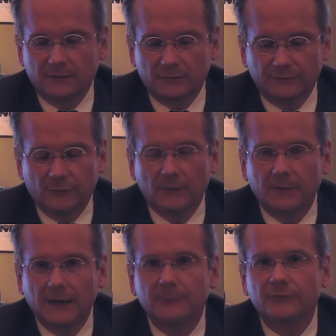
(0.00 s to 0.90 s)
Reform
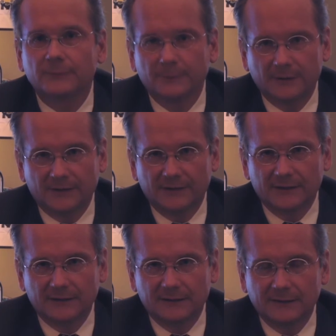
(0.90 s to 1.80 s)
comes from the president.
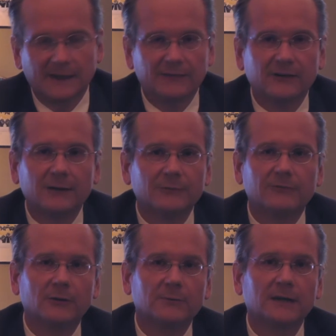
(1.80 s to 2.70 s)
The last time
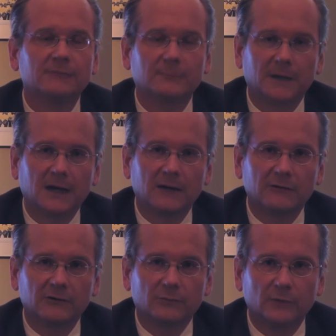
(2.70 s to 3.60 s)
reform came from
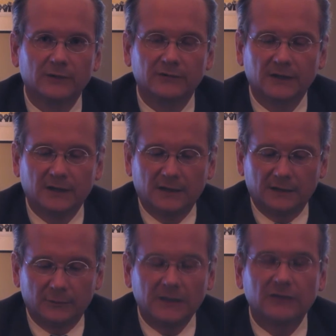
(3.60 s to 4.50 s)
Congress was
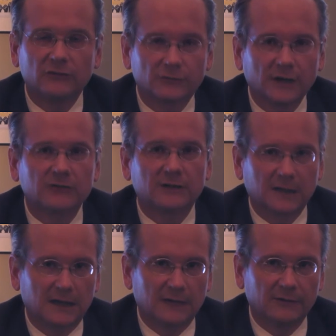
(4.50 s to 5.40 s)
the Reconstruction
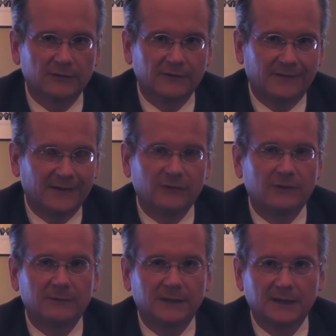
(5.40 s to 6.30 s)
Congress, and that's
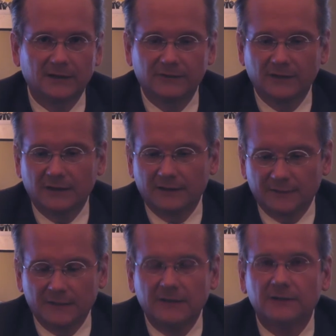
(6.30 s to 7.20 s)
only because
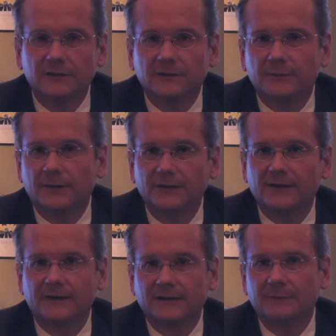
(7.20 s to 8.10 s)
the leader, the
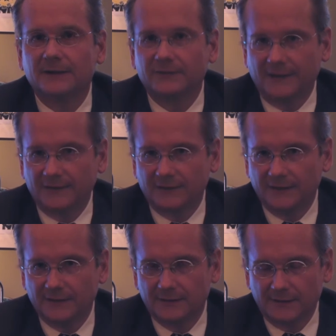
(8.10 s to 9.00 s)
president, had been
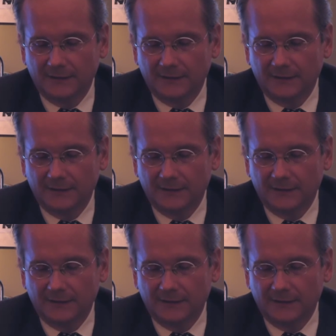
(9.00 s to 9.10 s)
assassinated.